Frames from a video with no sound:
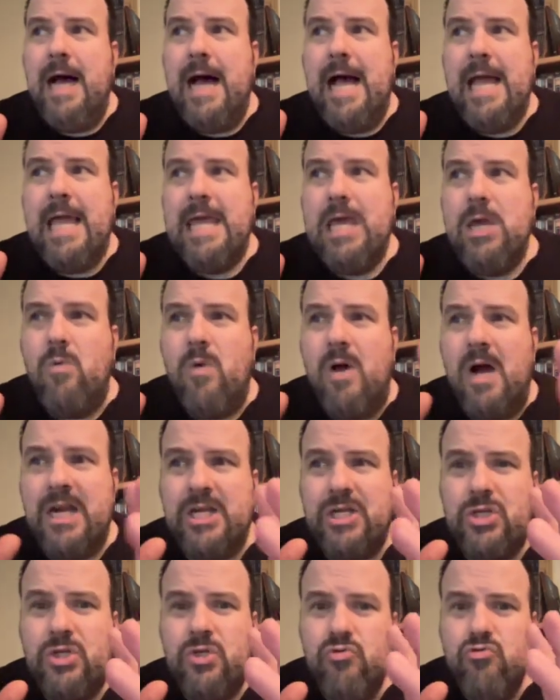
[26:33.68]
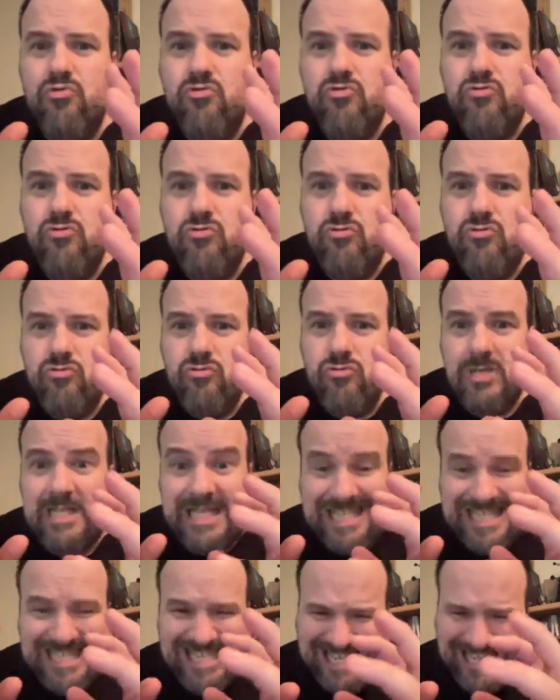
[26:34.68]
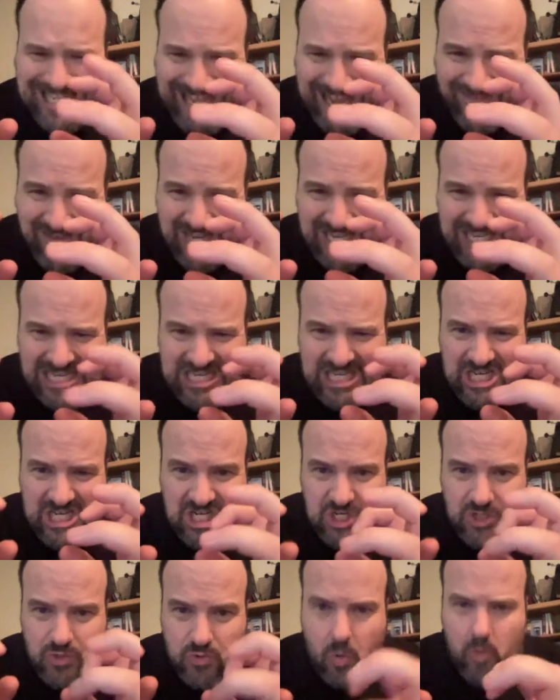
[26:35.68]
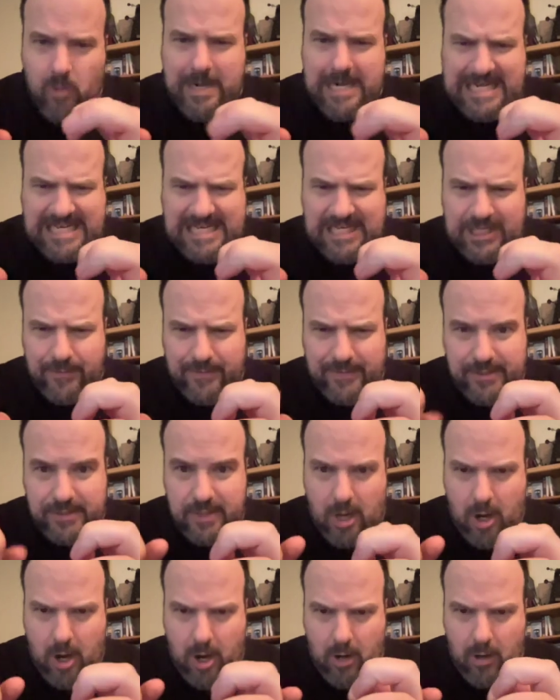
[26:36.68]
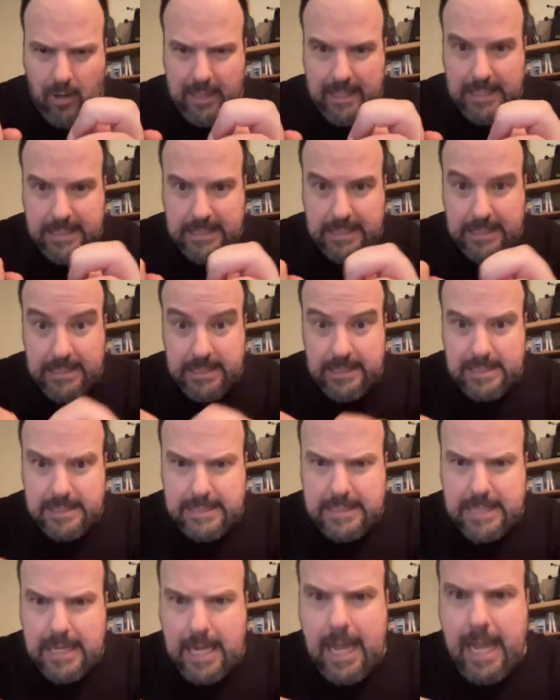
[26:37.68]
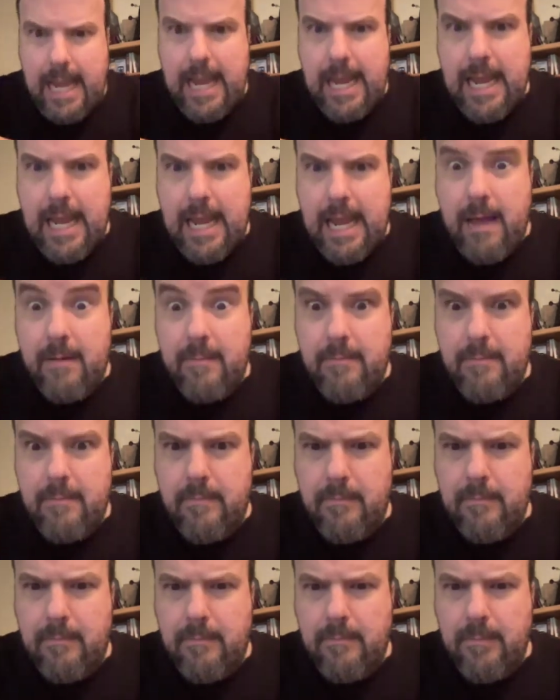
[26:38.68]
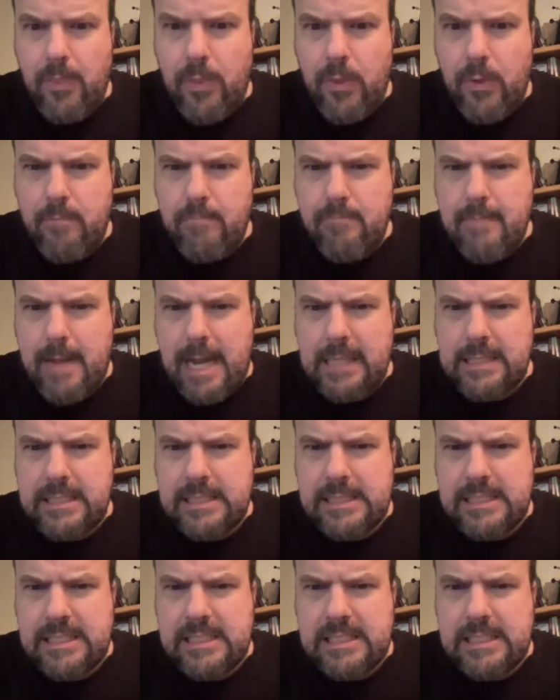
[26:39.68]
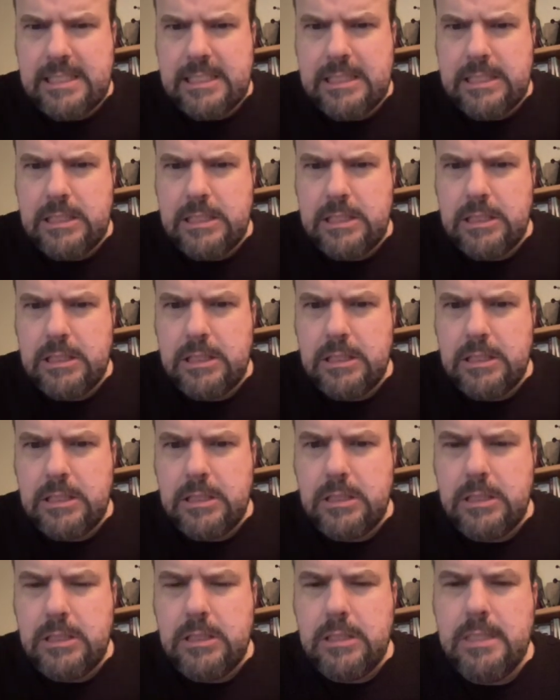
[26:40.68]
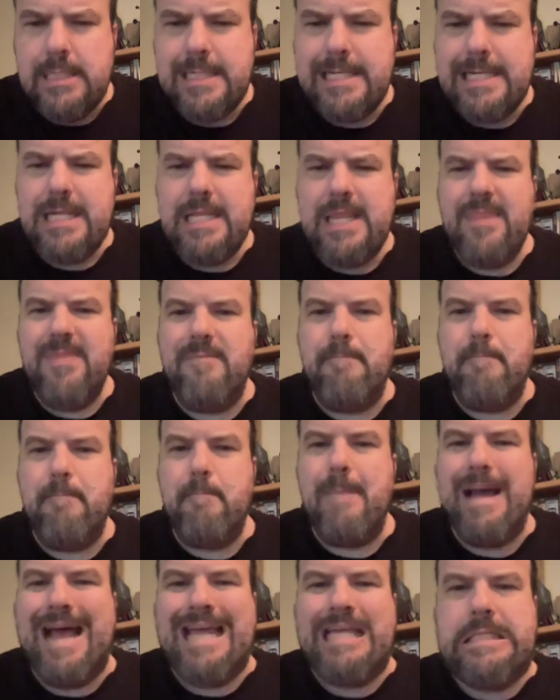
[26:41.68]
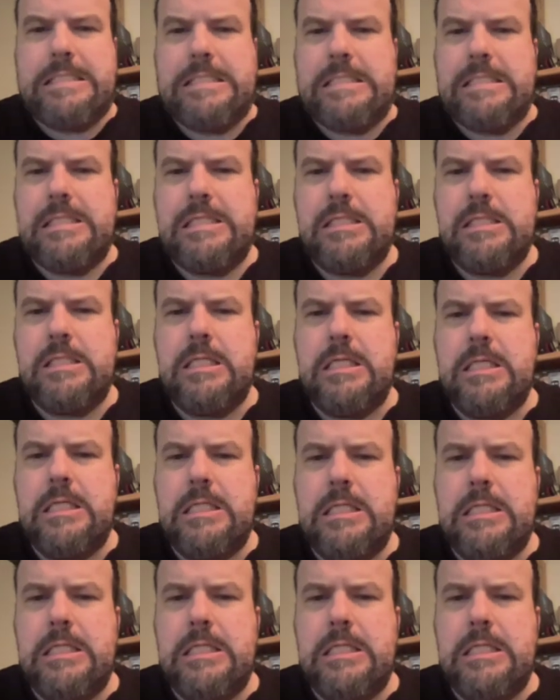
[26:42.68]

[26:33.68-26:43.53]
he wants to enslave it and control it, so it's all his. I am the Master. The Master.